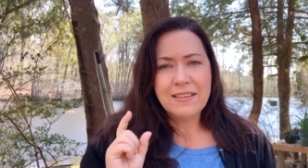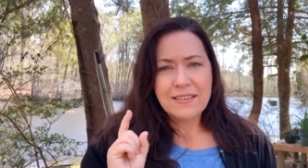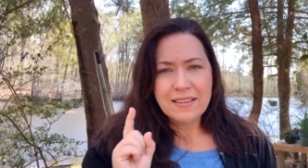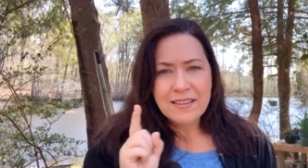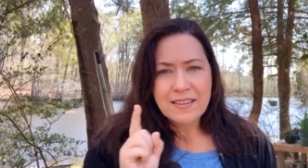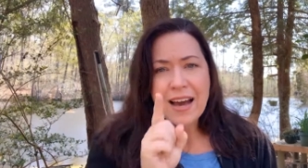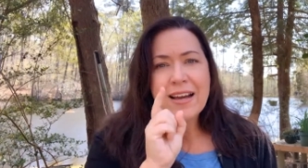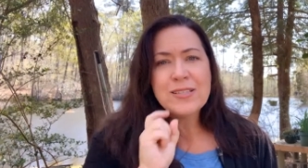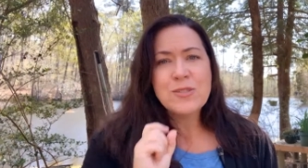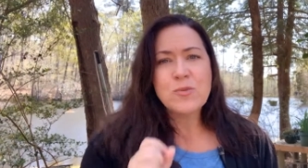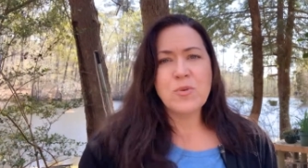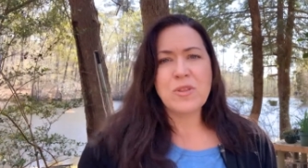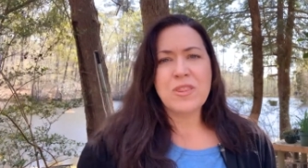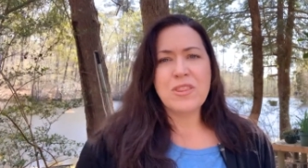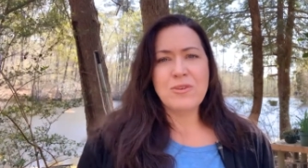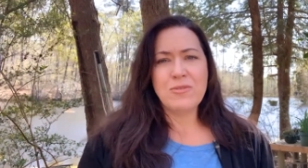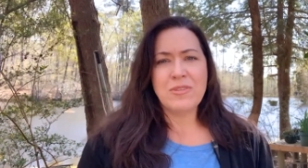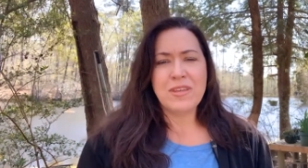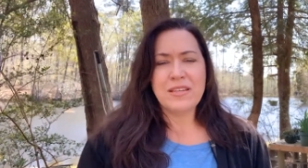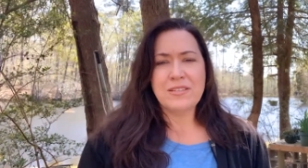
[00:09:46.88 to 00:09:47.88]
God's with
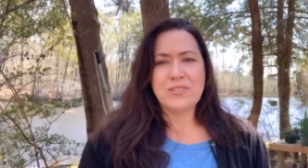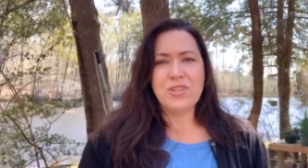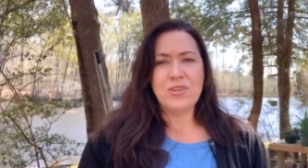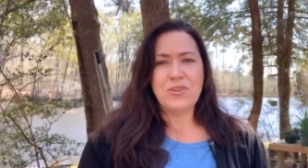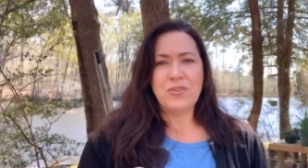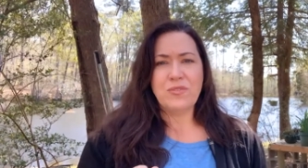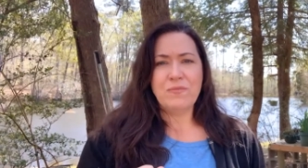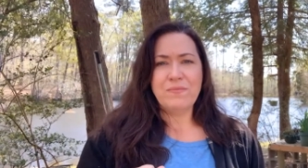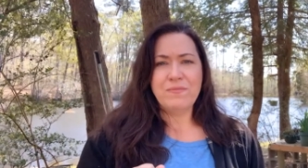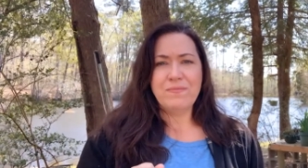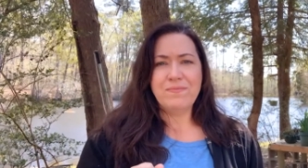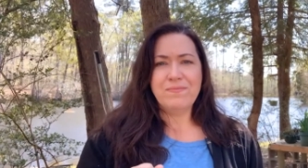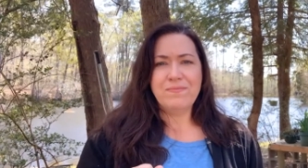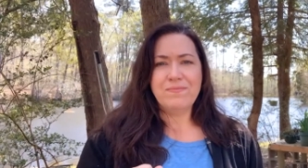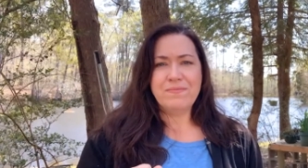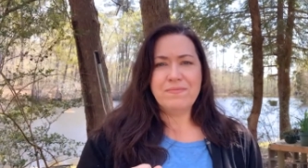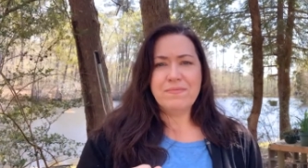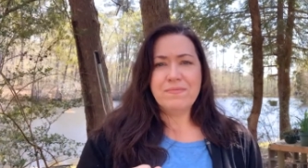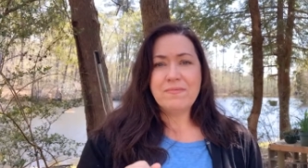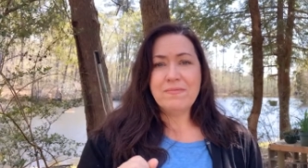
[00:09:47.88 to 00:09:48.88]
you then too.
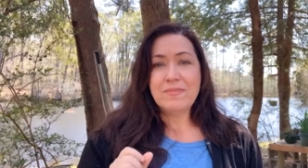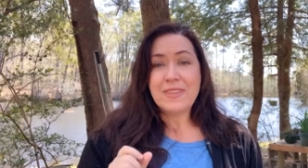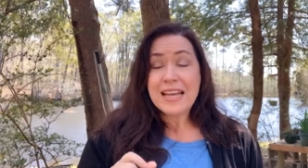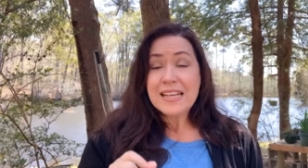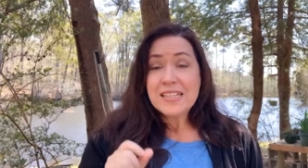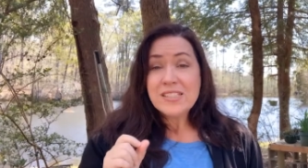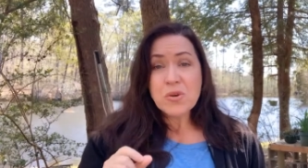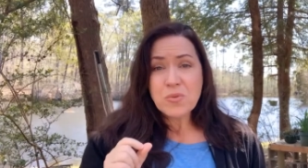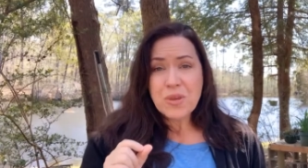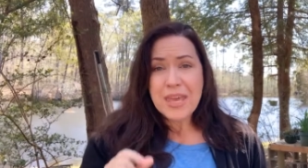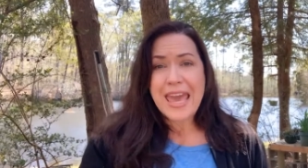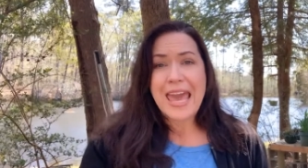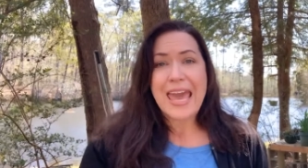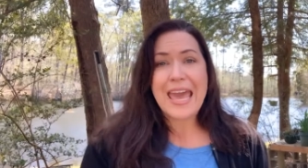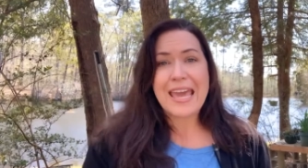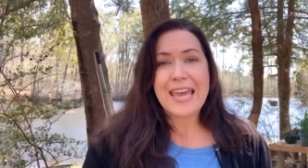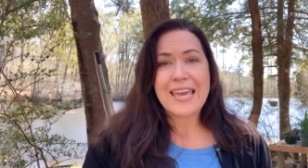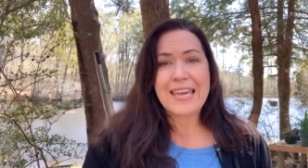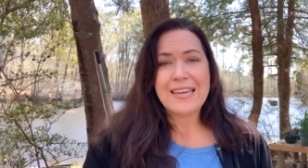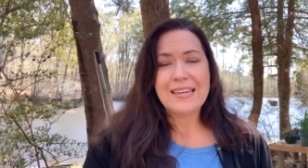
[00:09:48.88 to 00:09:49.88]
That's
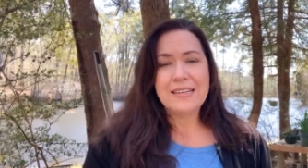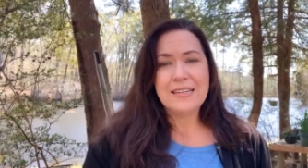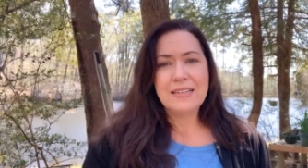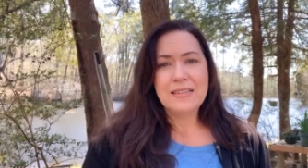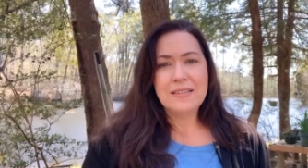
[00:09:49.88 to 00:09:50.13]
okay.